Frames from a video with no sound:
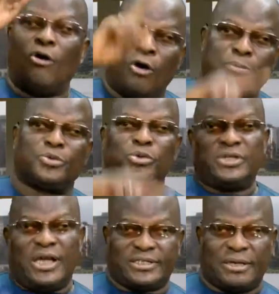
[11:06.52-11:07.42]
up to
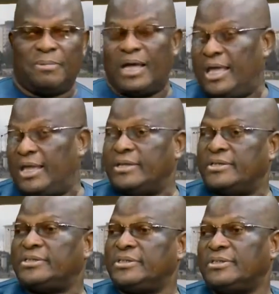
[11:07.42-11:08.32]
the Asaba
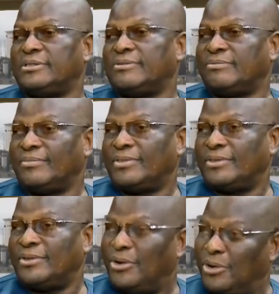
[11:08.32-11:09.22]
end
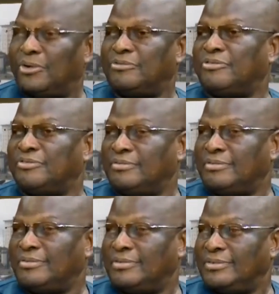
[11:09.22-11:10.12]
of
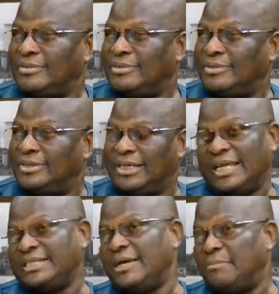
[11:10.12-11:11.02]
the
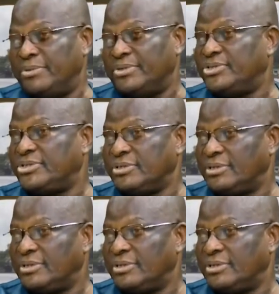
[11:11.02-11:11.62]
Niger Bridge.